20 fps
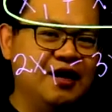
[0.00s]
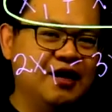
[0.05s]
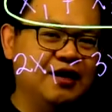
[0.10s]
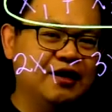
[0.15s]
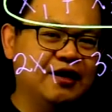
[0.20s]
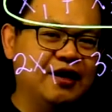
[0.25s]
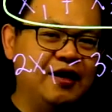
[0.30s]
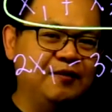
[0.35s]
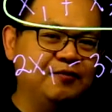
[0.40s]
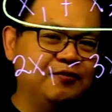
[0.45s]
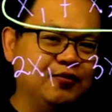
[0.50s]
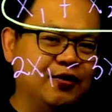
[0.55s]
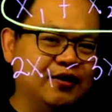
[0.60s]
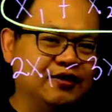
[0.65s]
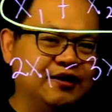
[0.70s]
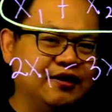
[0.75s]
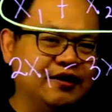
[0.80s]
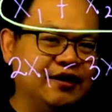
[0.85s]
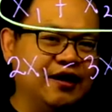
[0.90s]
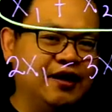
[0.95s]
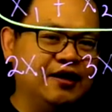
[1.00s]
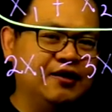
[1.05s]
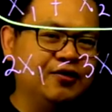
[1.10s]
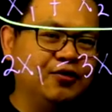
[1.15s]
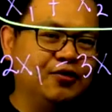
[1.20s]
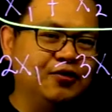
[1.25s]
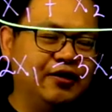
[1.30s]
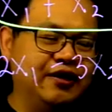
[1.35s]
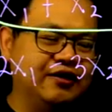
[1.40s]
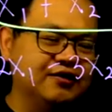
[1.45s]
came to
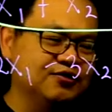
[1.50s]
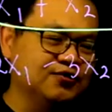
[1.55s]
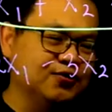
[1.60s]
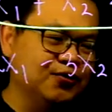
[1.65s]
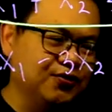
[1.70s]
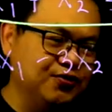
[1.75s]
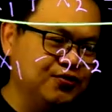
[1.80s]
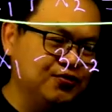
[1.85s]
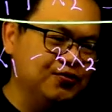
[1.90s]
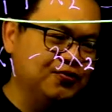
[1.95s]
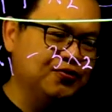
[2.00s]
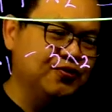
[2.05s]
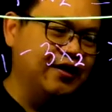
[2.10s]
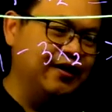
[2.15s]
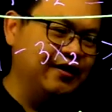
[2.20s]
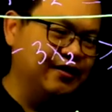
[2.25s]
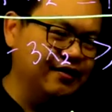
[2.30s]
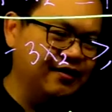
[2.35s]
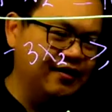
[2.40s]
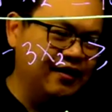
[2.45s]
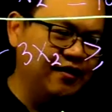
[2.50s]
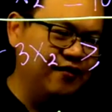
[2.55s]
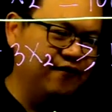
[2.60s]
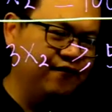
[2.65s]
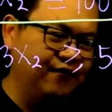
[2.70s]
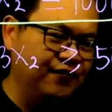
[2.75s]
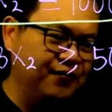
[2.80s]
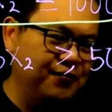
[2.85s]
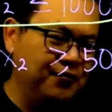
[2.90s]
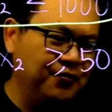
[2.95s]
Ateneo and saw you and
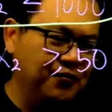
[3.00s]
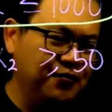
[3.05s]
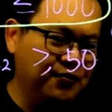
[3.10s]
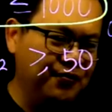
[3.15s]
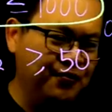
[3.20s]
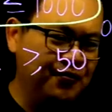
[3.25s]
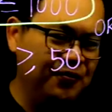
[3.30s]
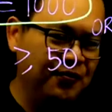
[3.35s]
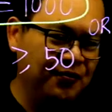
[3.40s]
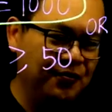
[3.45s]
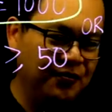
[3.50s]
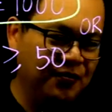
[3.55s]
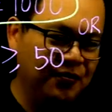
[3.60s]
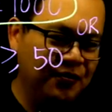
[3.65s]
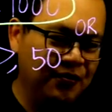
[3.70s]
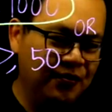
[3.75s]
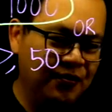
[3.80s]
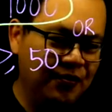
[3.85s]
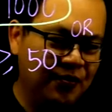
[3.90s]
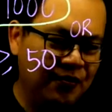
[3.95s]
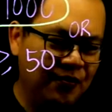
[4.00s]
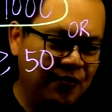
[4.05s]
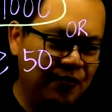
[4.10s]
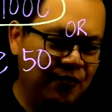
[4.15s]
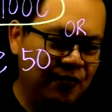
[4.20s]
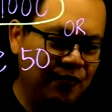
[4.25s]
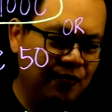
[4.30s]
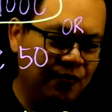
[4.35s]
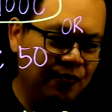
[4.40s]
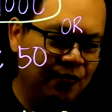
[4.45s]
gave you
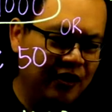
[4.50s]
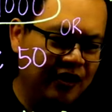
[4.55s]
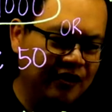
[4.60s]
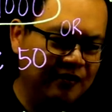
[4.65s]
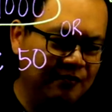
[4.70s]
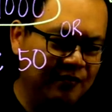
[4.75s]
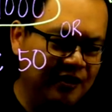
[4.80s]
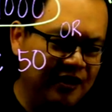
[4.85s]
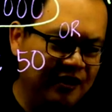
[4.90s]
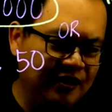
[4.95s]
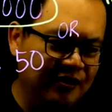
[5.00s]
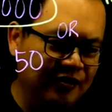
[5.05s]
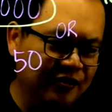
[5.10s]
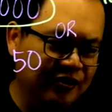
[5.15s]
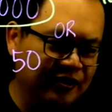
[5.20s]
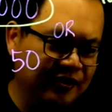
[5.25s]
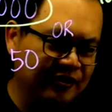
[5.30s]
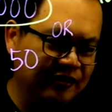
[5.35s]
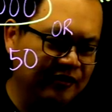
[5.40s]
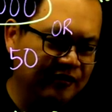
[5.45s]
1 million